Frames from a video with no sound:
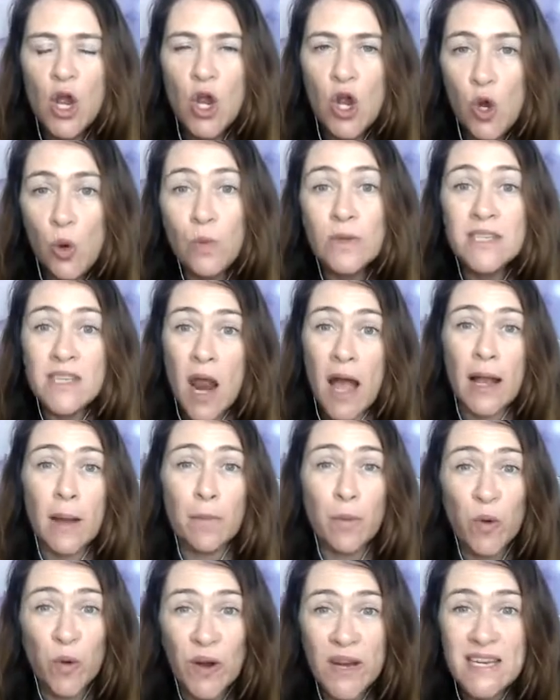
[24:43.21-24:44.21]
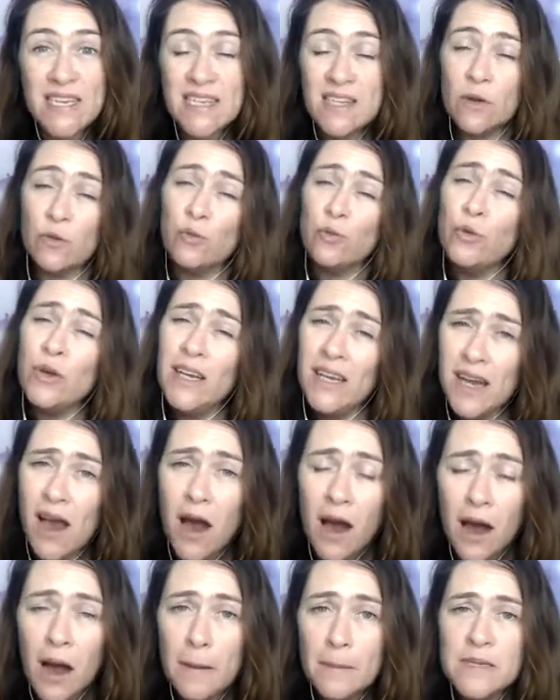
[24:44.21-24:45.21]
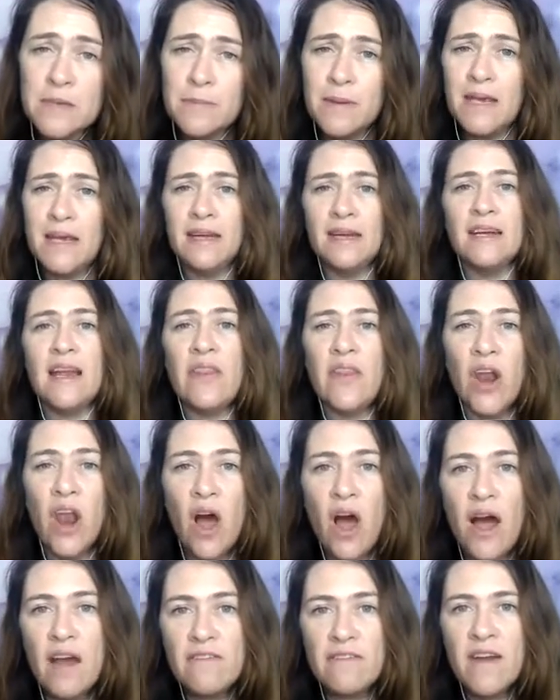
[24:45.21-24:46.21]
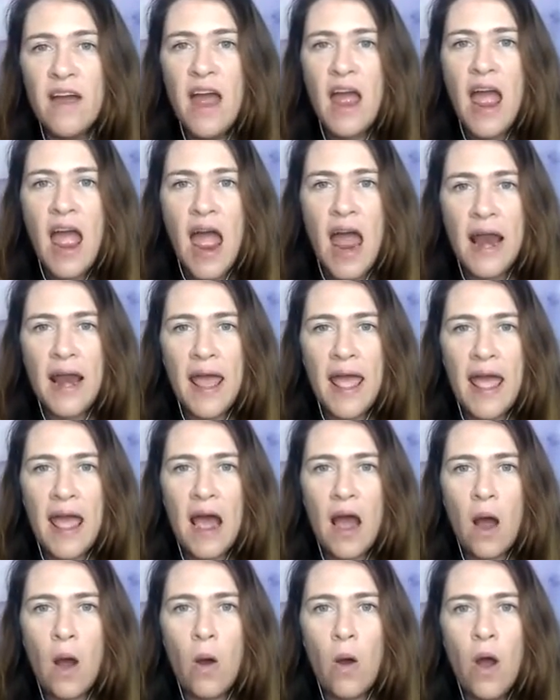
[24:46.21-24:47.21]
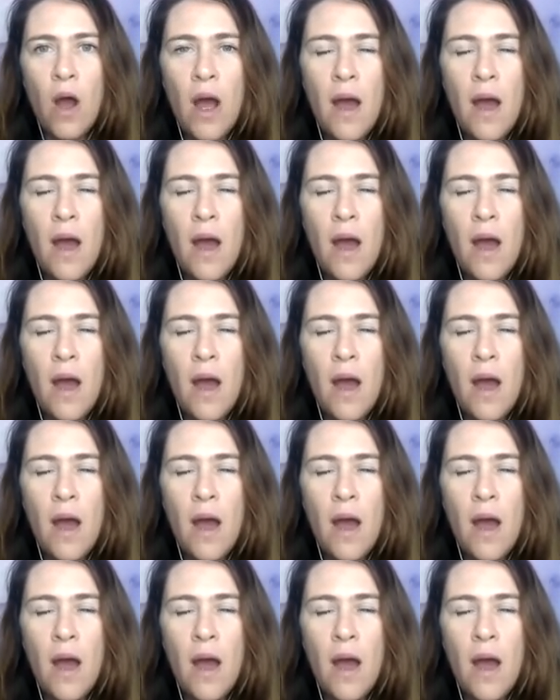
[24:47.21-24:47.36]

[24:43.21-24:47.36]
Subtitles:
who was like a priest that really harmed me in another life, and how